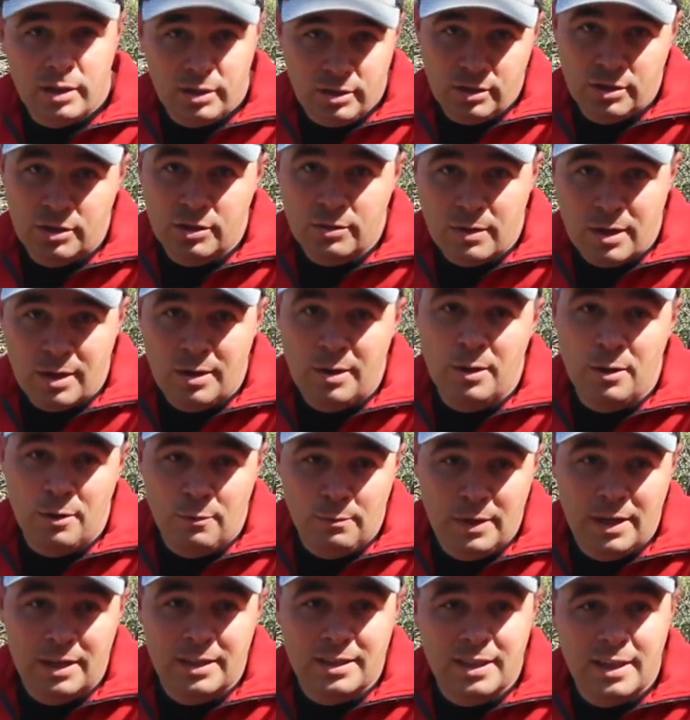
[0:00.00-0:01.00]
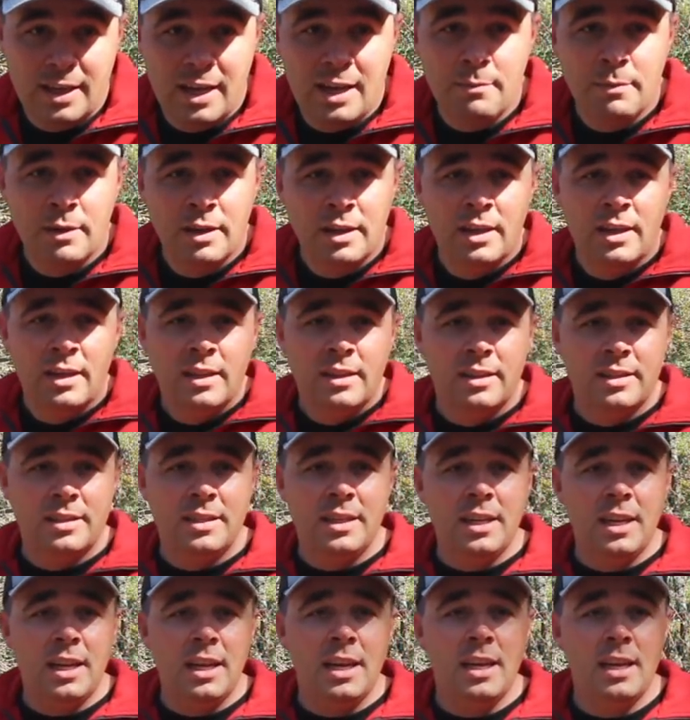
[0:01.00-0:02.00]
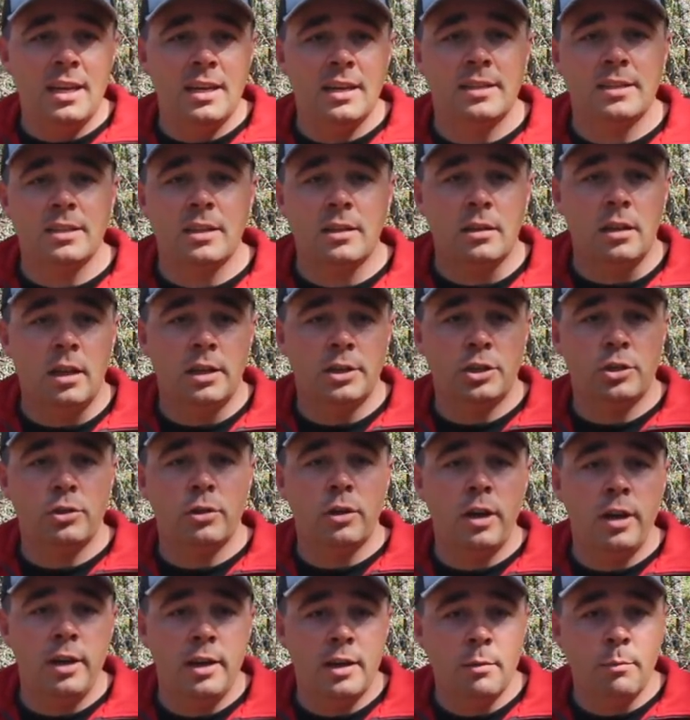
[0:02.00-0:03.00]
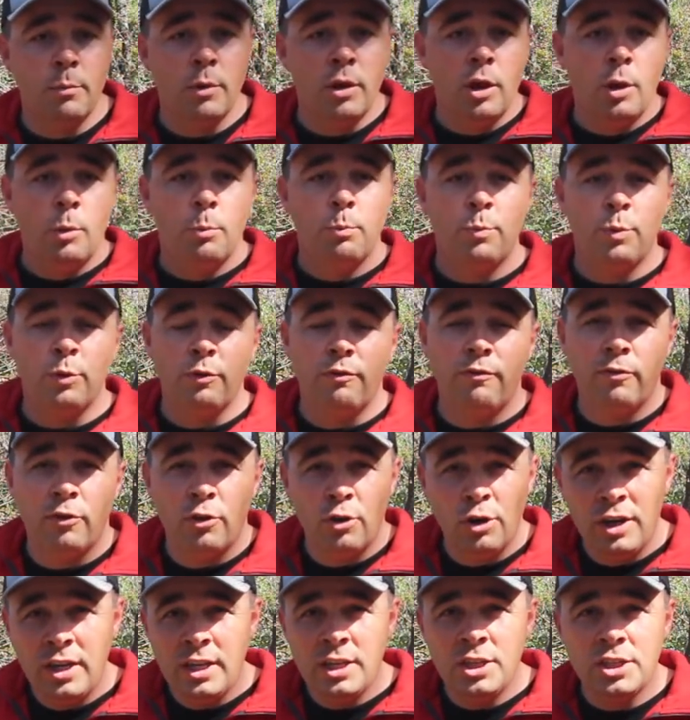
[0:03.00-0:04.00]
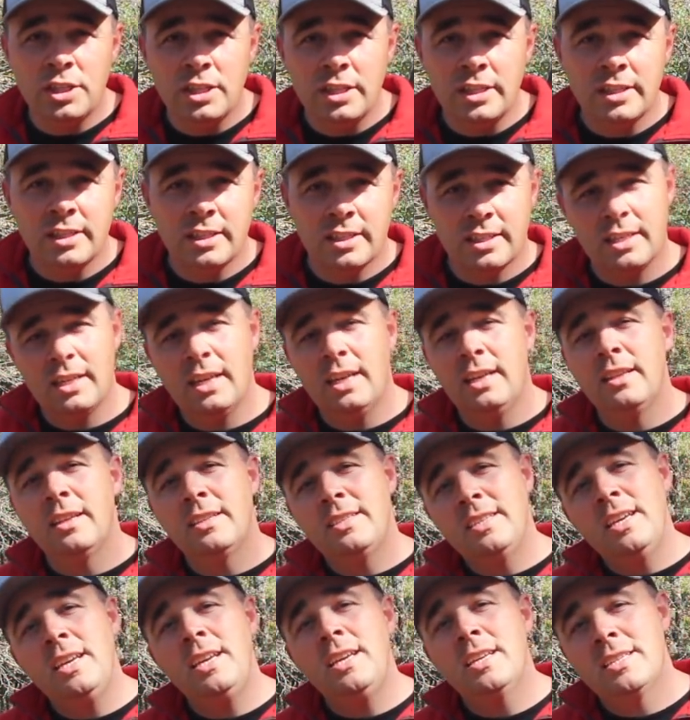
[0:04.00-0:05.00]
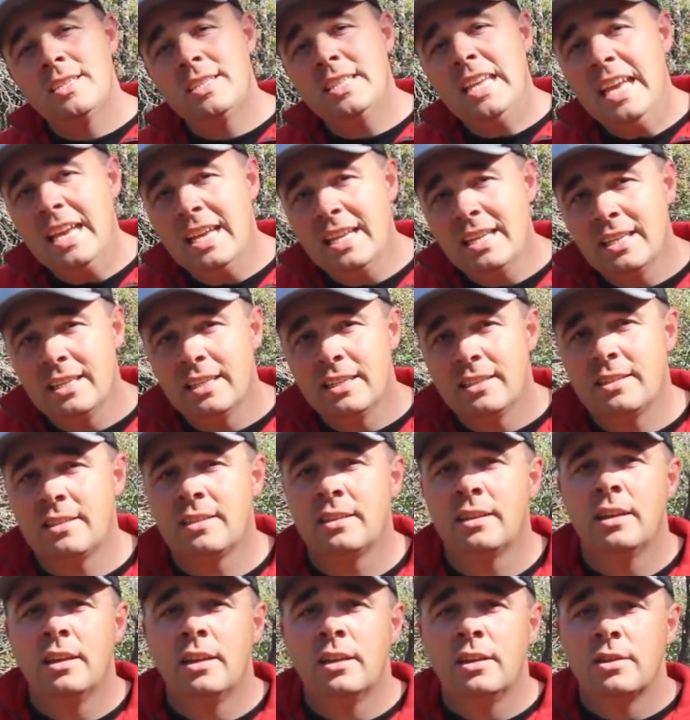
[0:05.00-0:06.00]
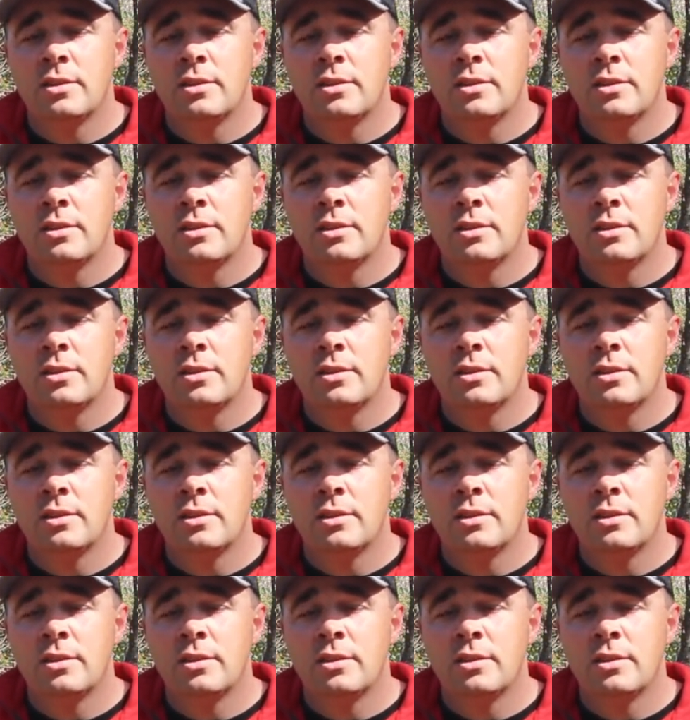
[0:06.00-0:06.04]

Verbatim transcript: here just so I don't mess it up. The CD is Clostridium perfringes, and the T is tetanus.